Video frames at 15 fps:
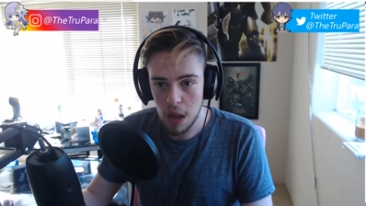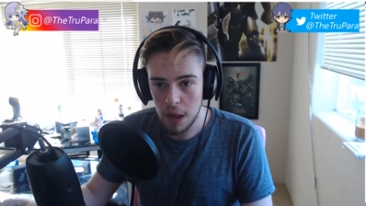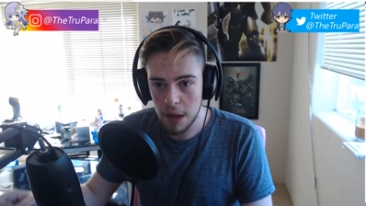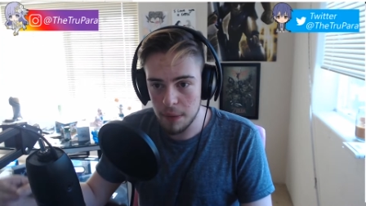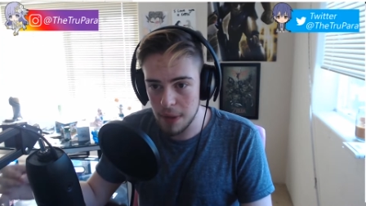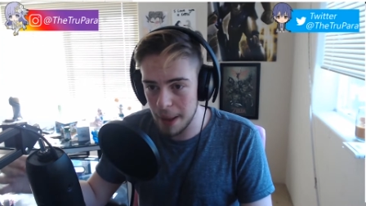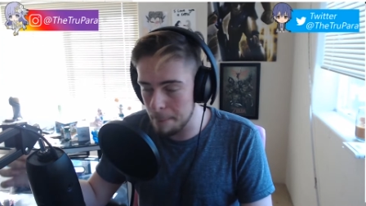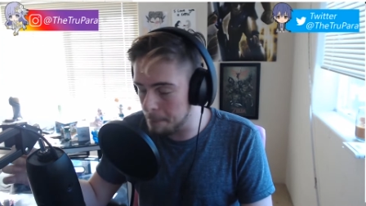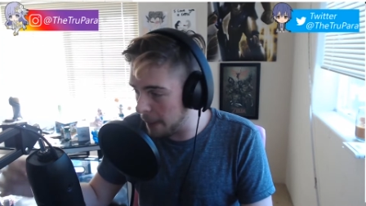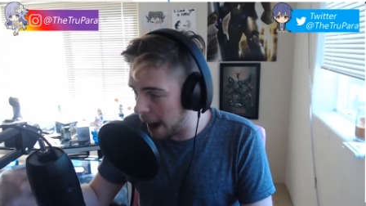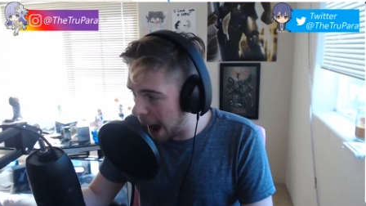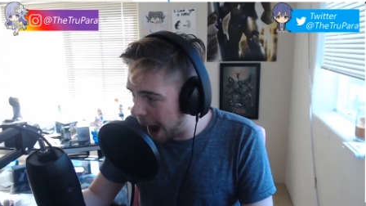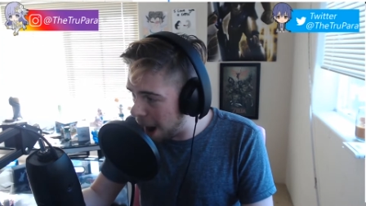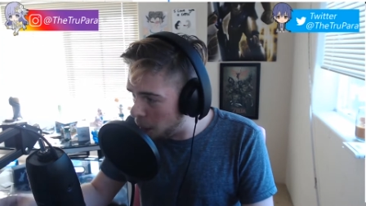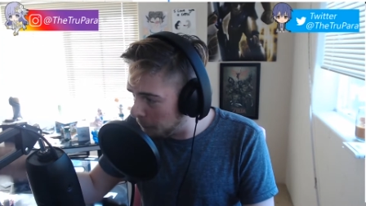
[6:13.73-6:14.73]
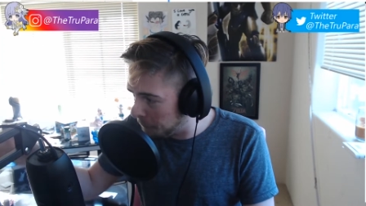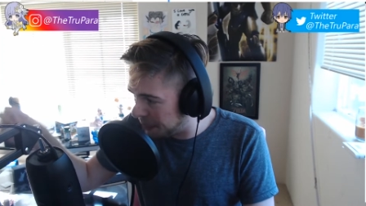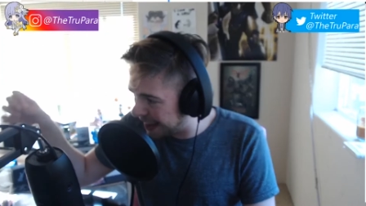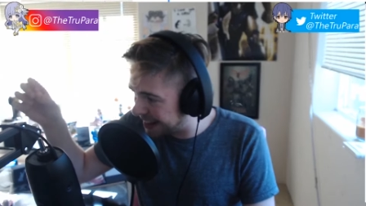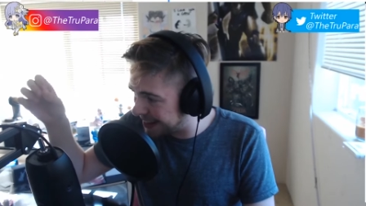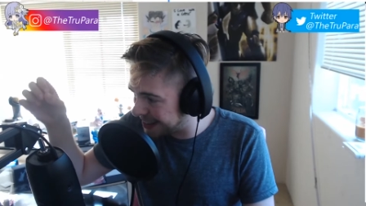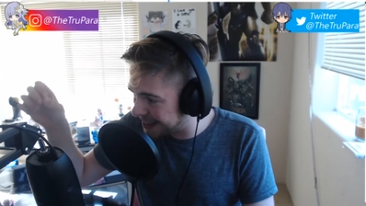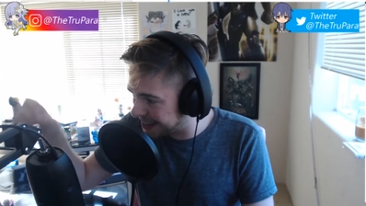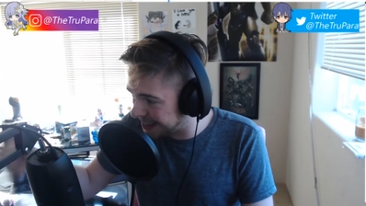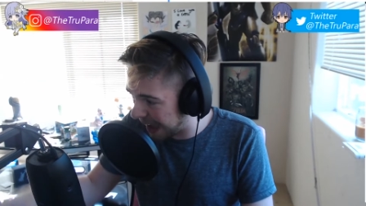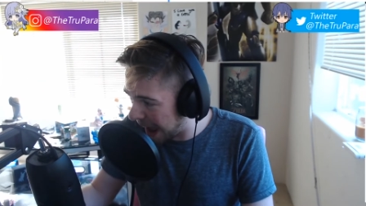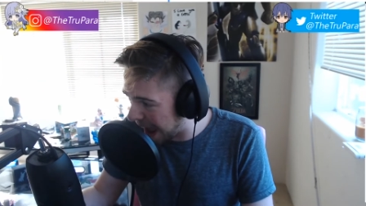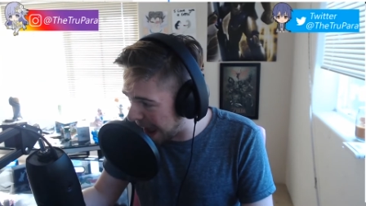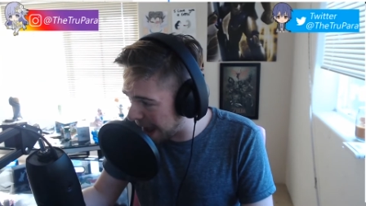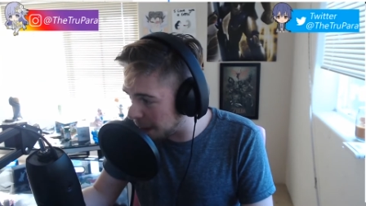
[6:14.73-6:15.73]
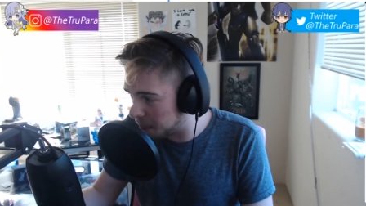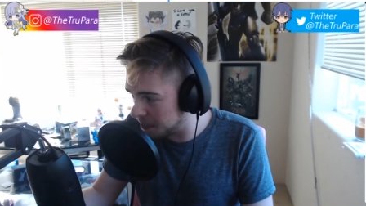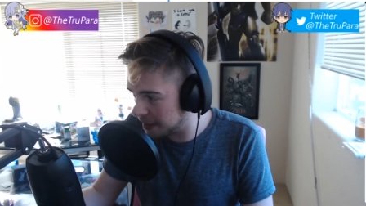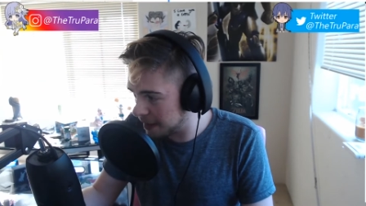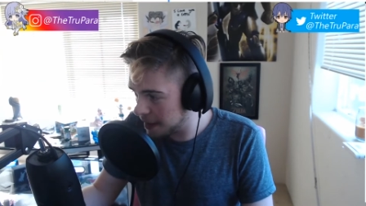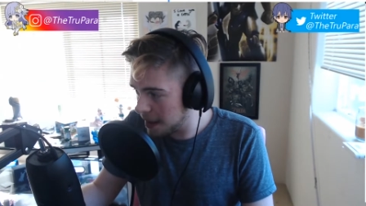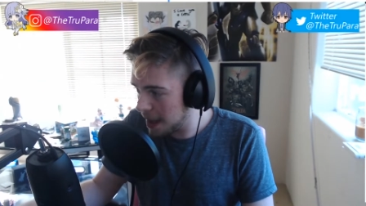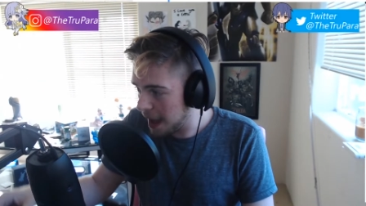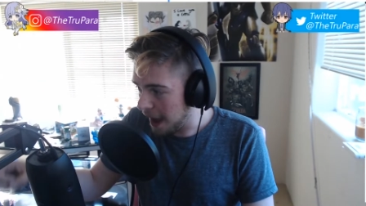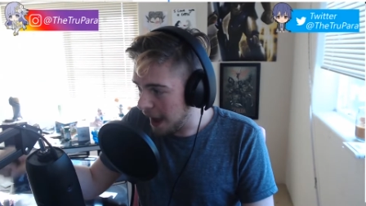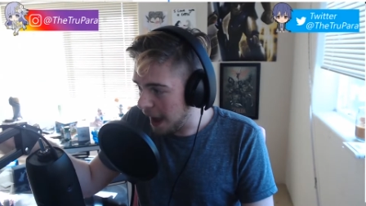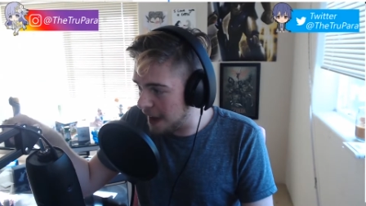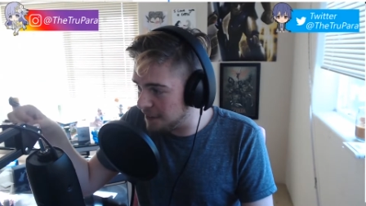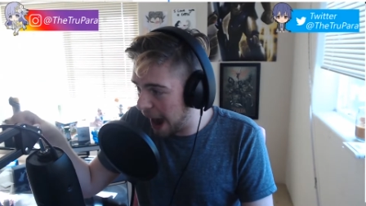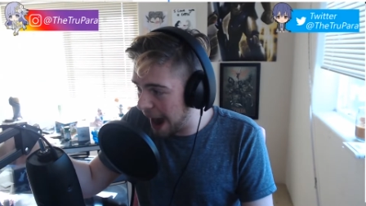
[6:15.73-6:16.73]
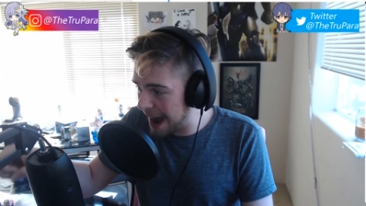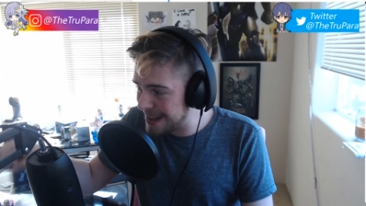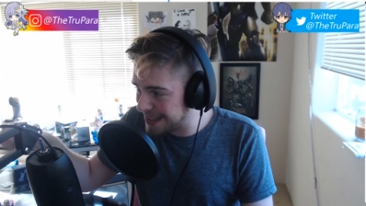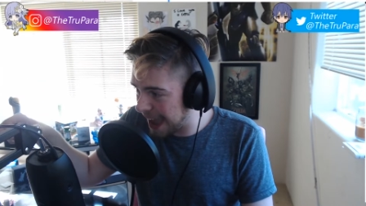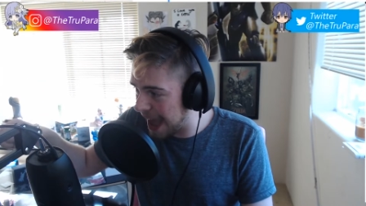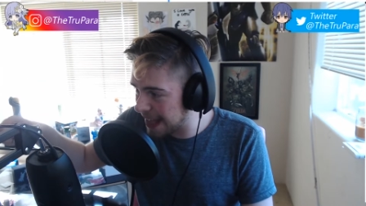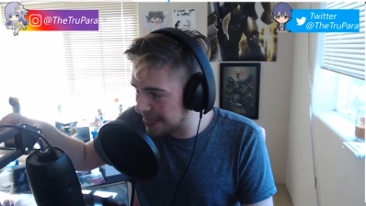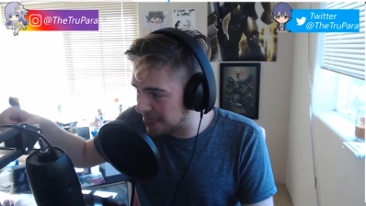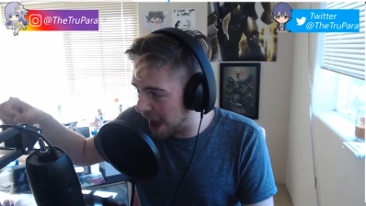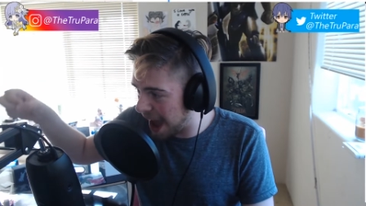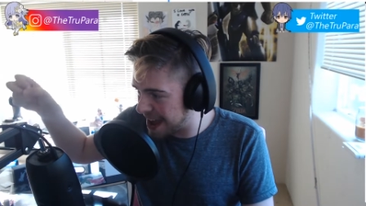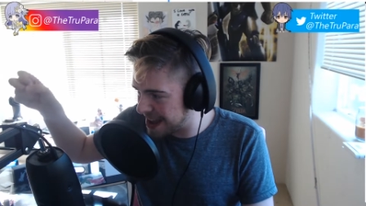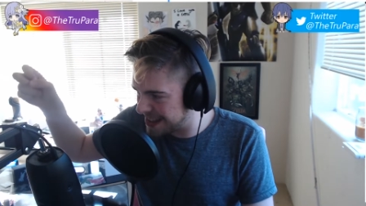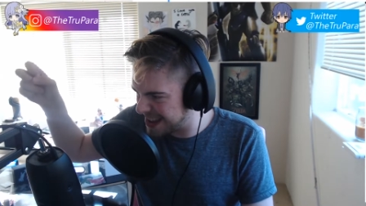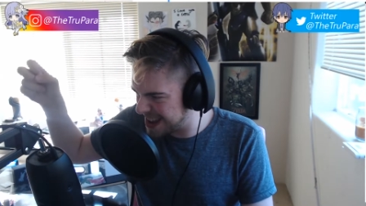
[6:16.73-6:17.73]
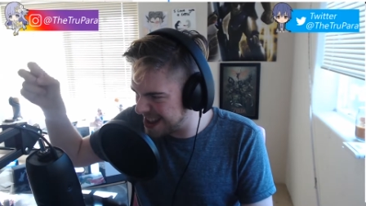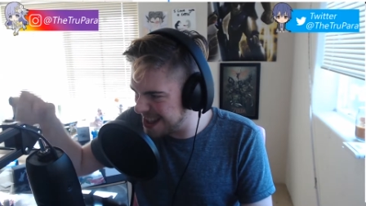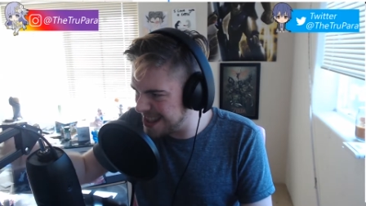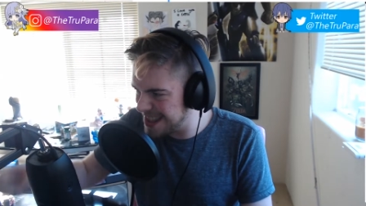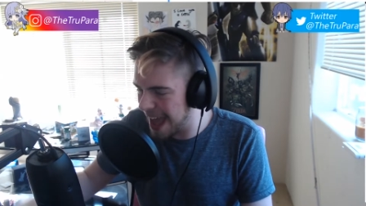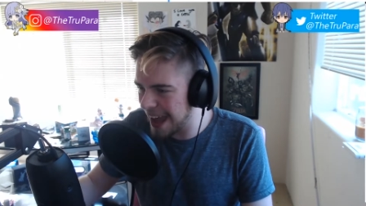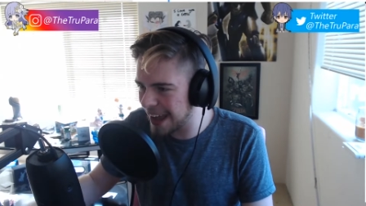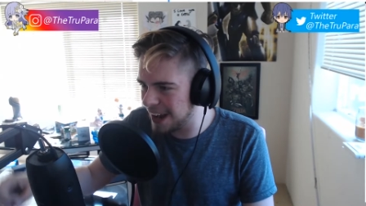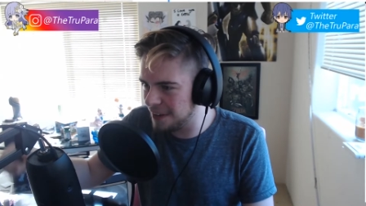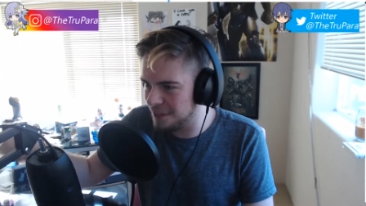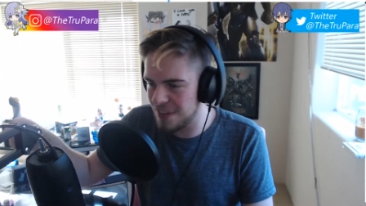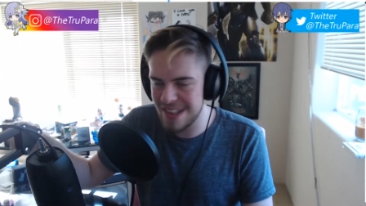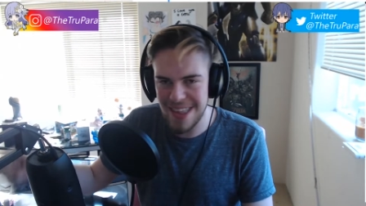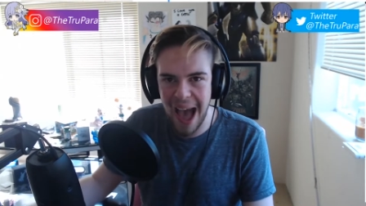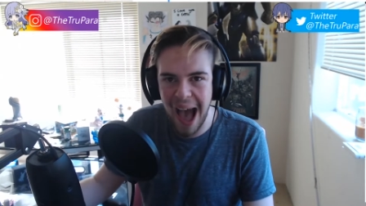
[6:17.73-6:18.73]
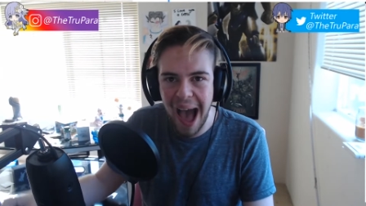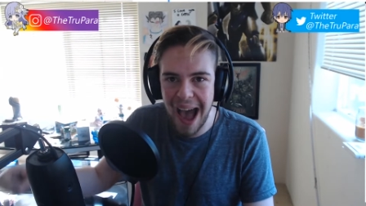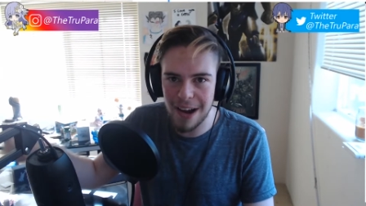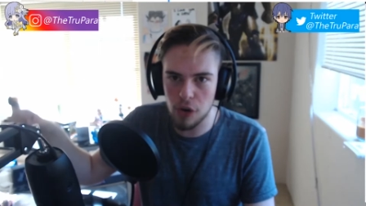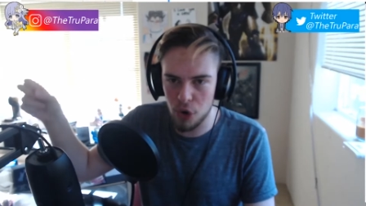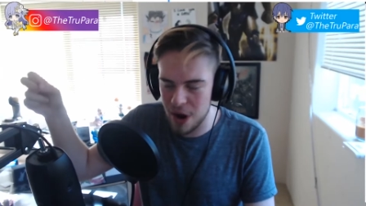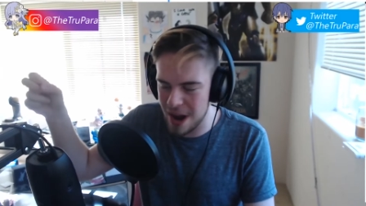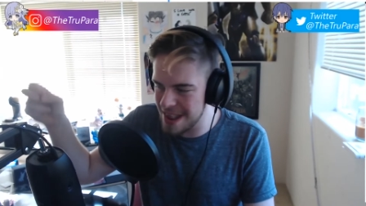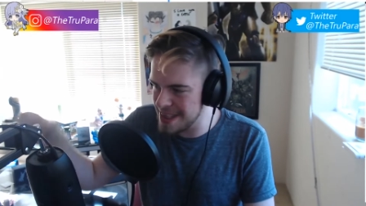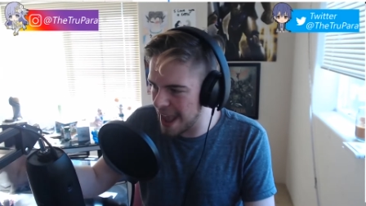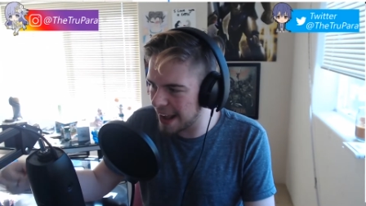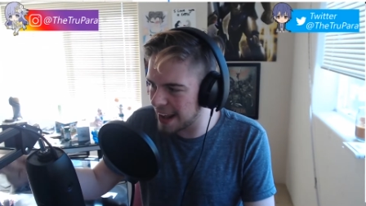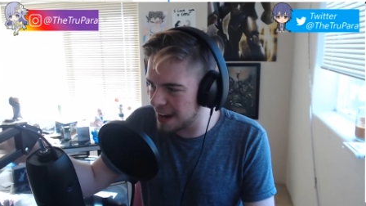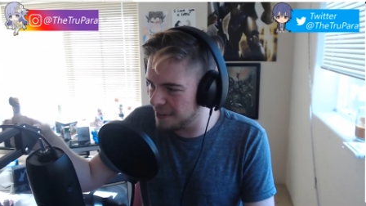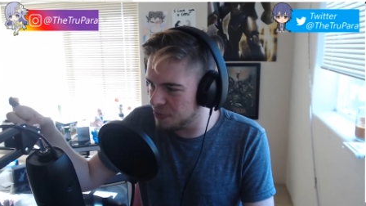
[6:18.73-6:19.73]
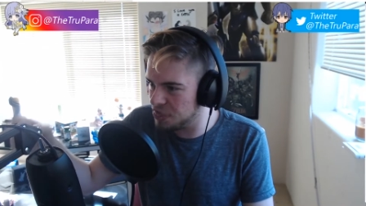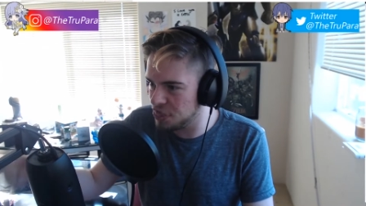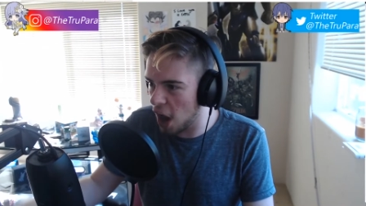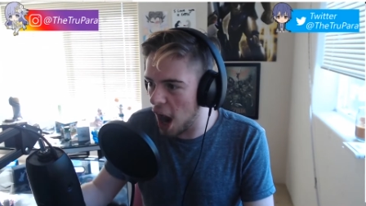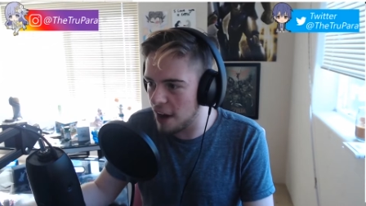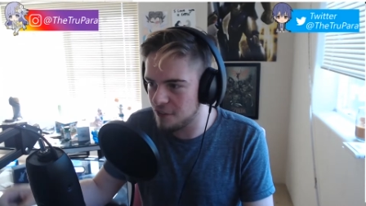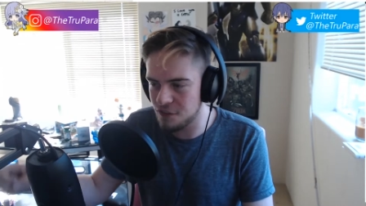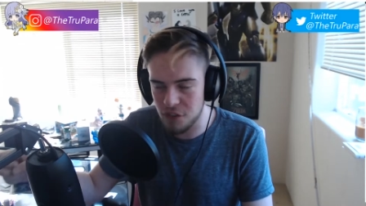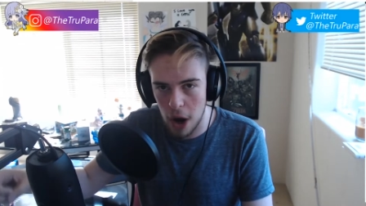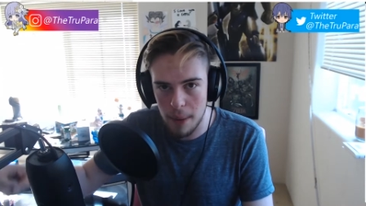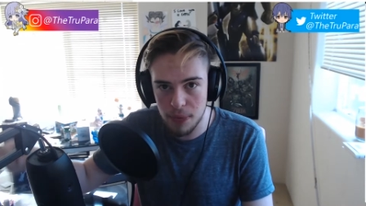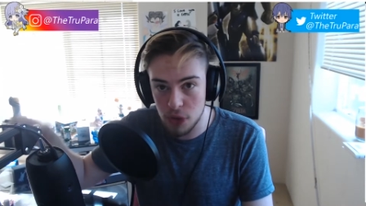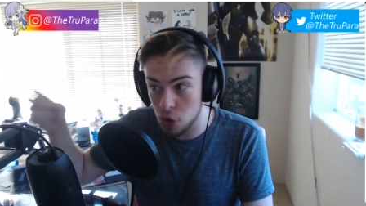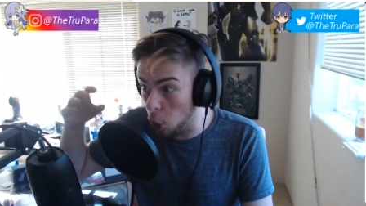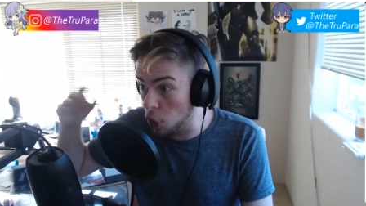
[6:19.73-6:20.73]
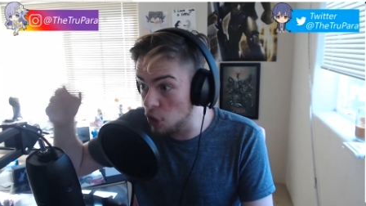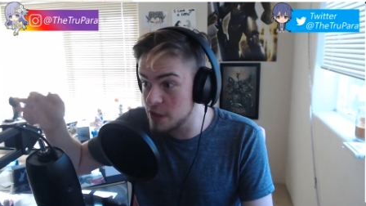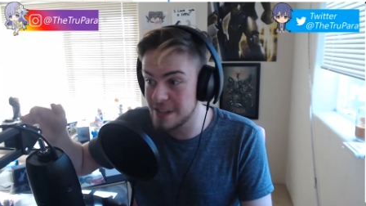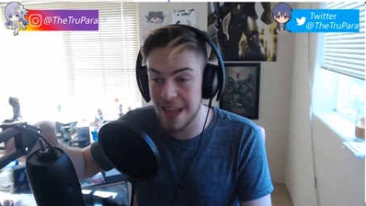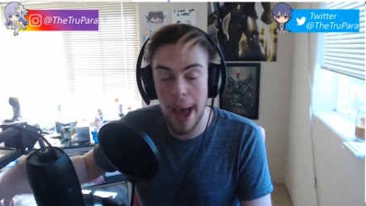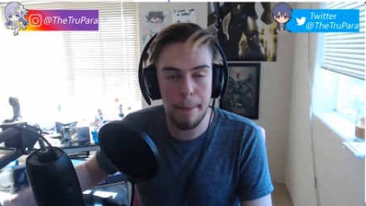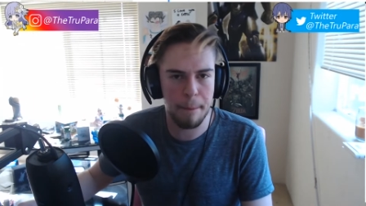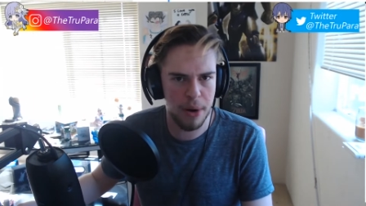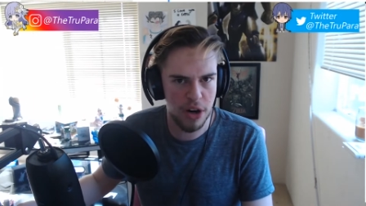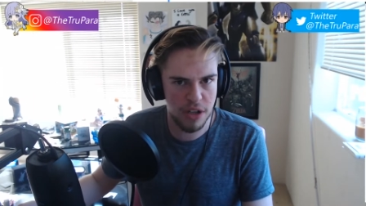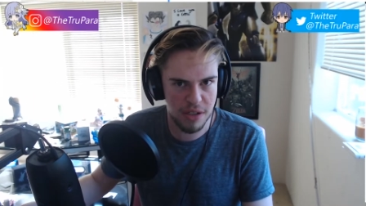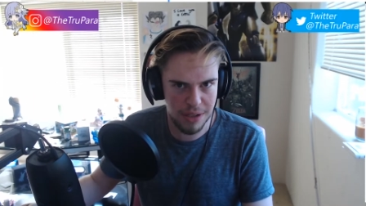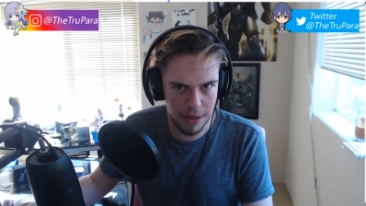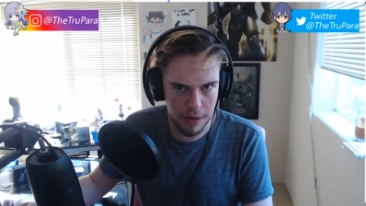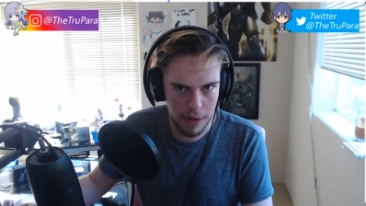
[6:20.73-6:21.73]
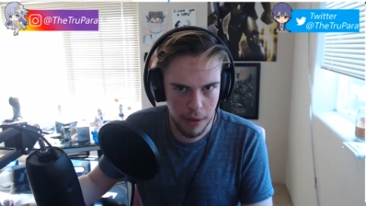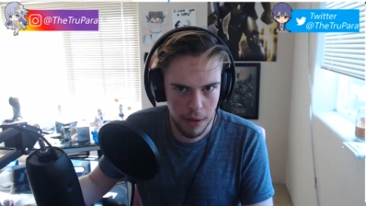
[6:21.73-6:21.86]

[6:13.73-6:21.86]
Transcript: then I'll be damned if I take that as a negative attack or a negative thought towards that person.